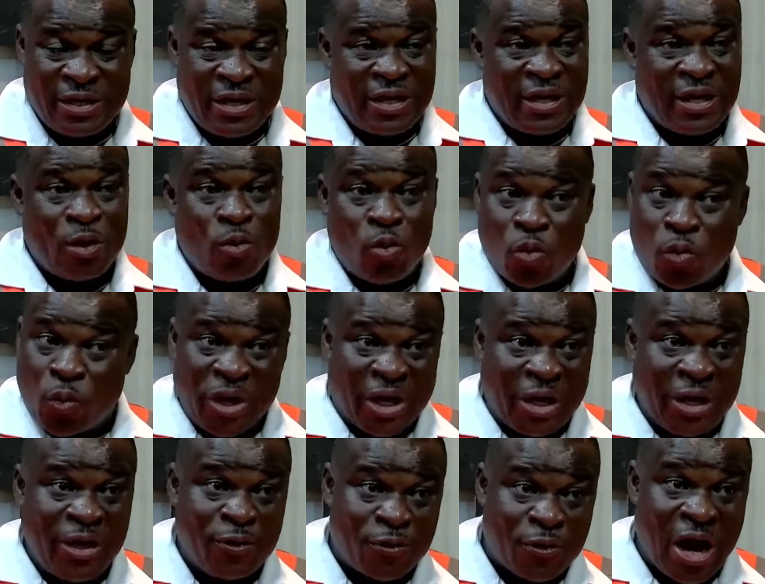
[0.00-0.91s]
They will
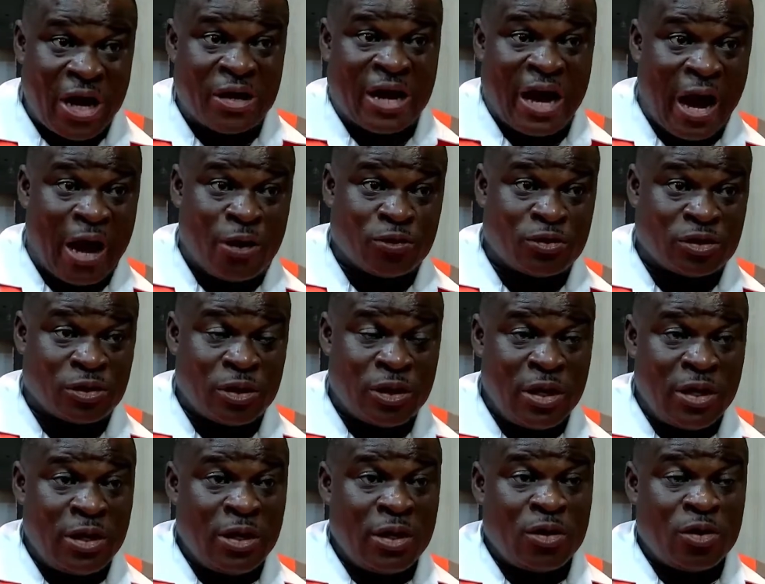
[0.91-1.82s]
quickly run out,
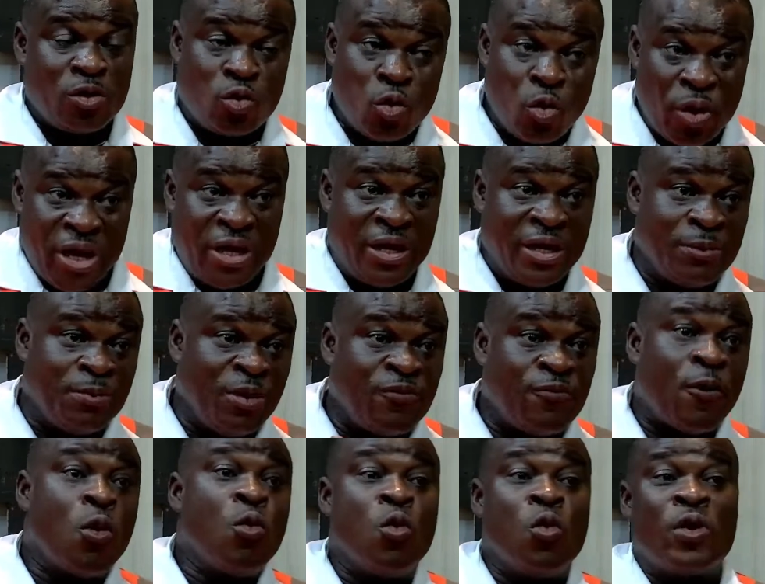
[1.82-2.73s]
doing it
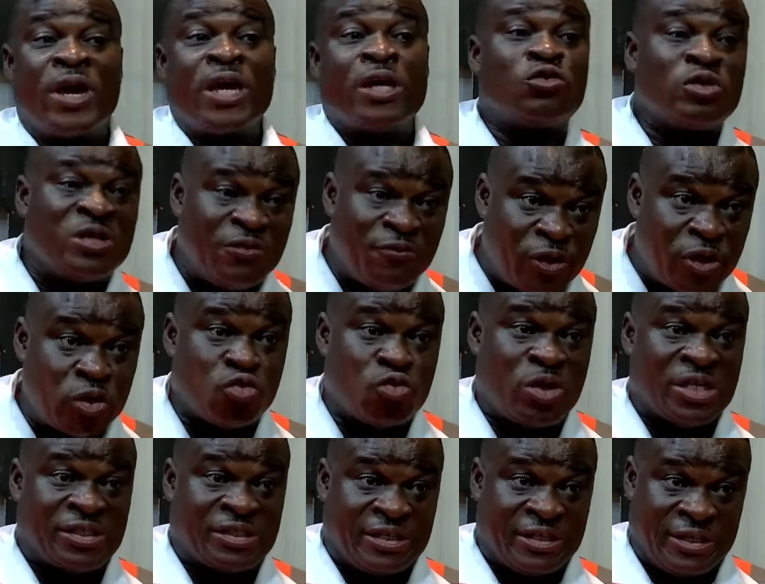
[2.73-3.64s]
before we get even to
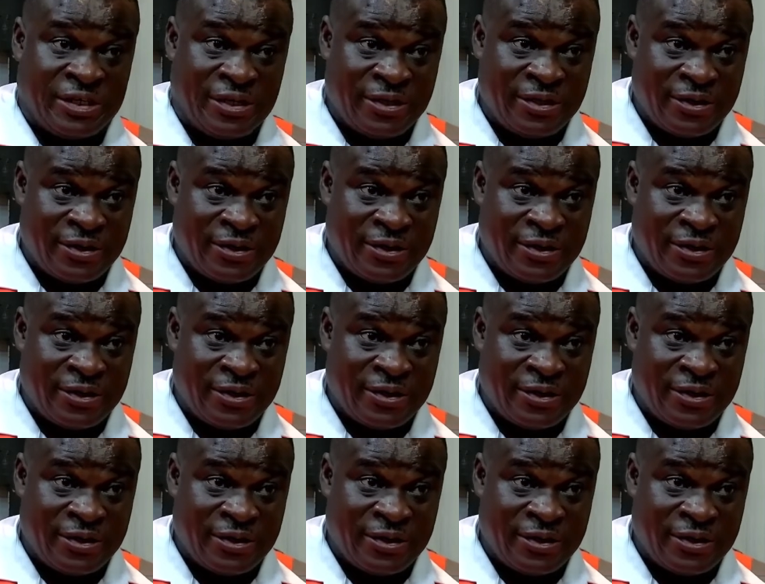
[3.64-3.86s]
the scene.